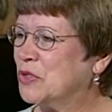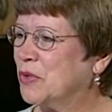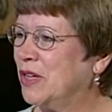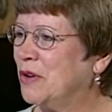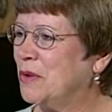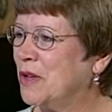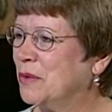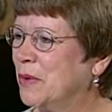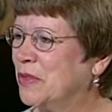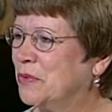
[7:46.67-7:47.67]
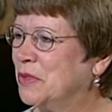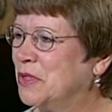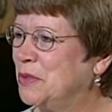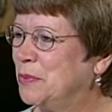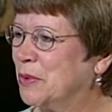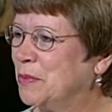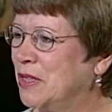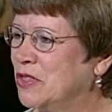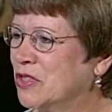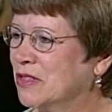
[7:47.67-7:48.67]
Street go all the way through to Newport
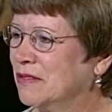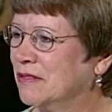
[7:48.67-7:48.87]
Beach?